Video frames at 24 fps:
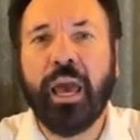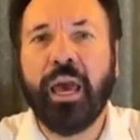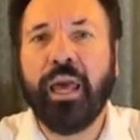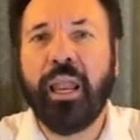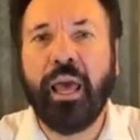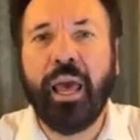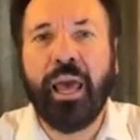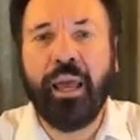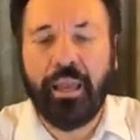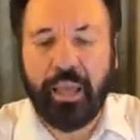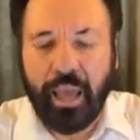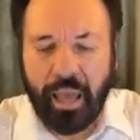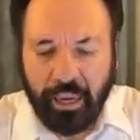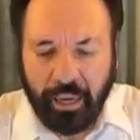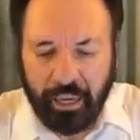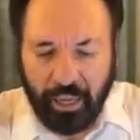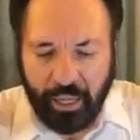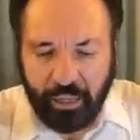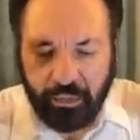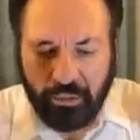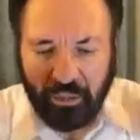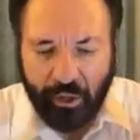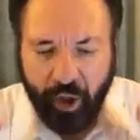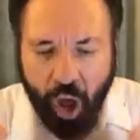And
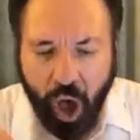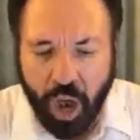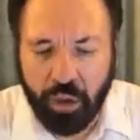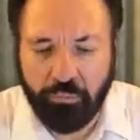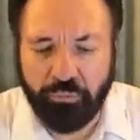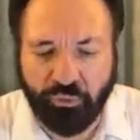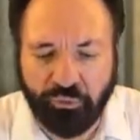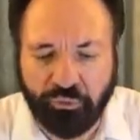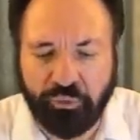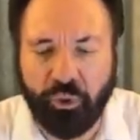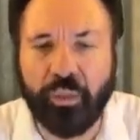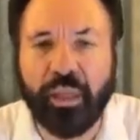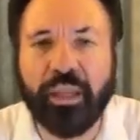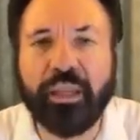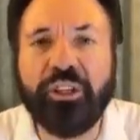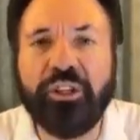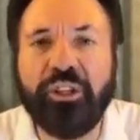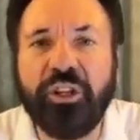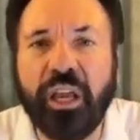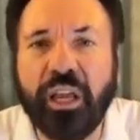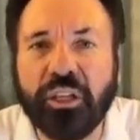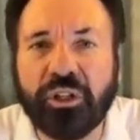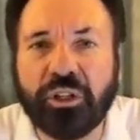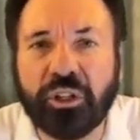long before that,
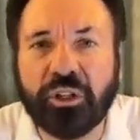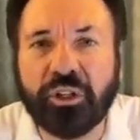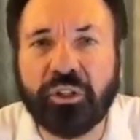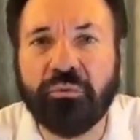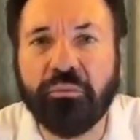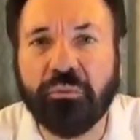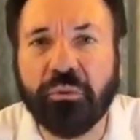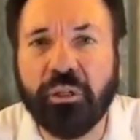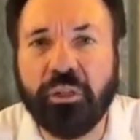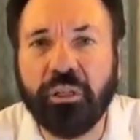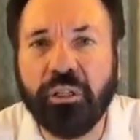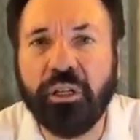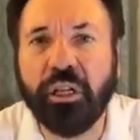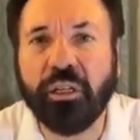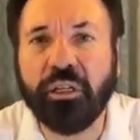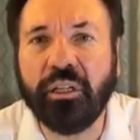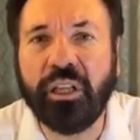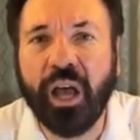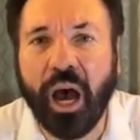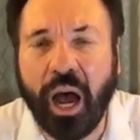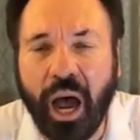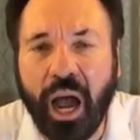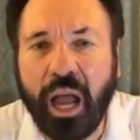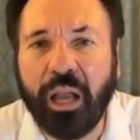Jesus
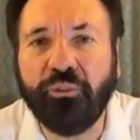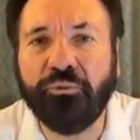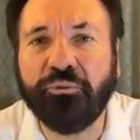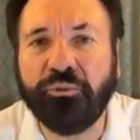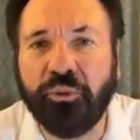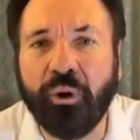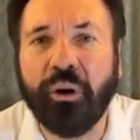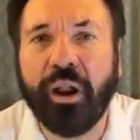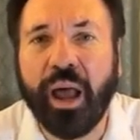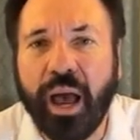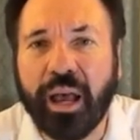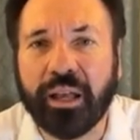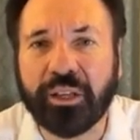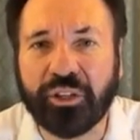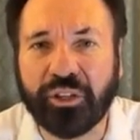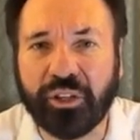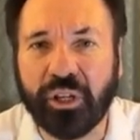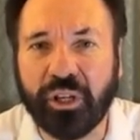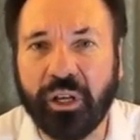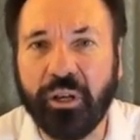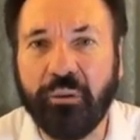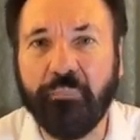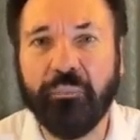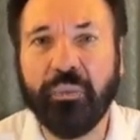died for
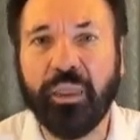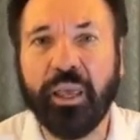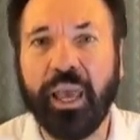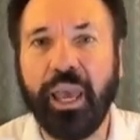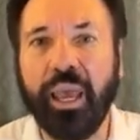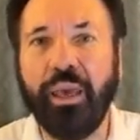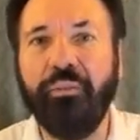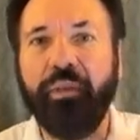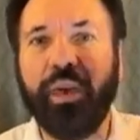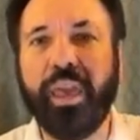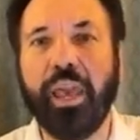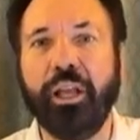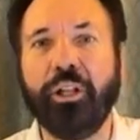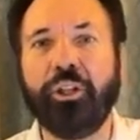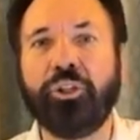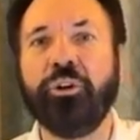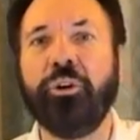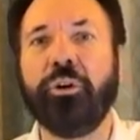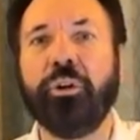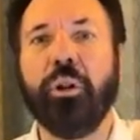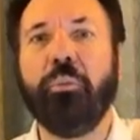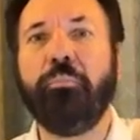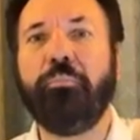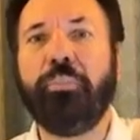us in the
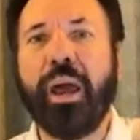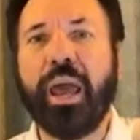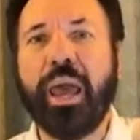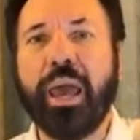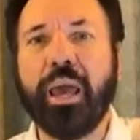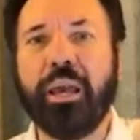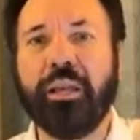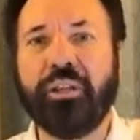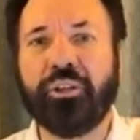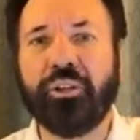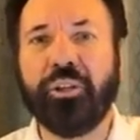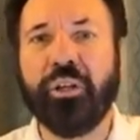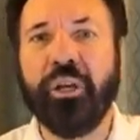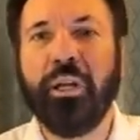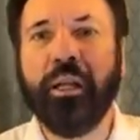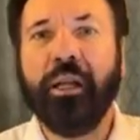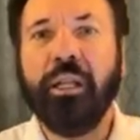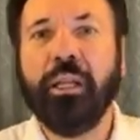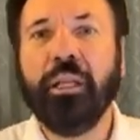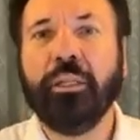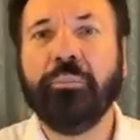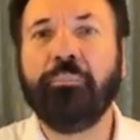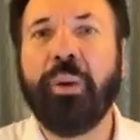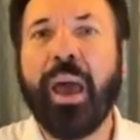eternal past.
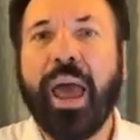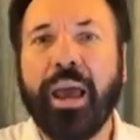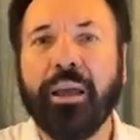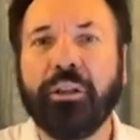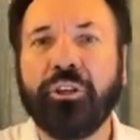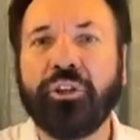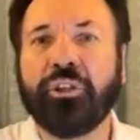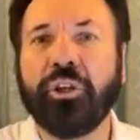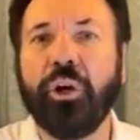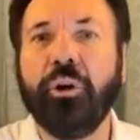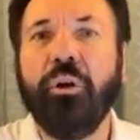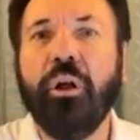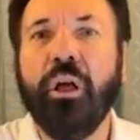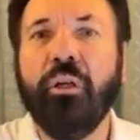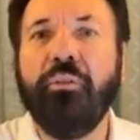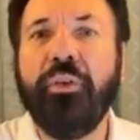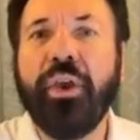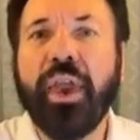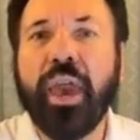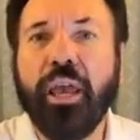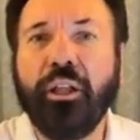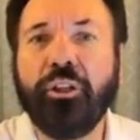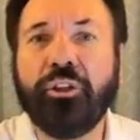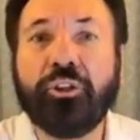So
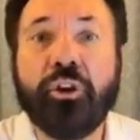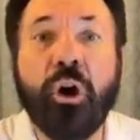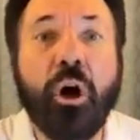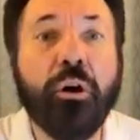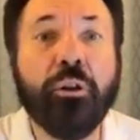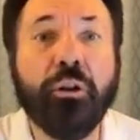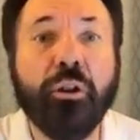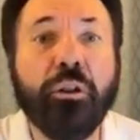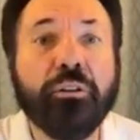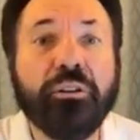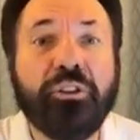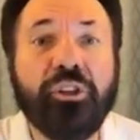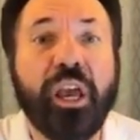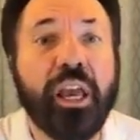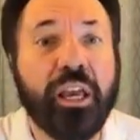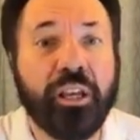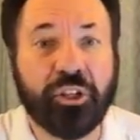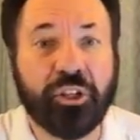the eternal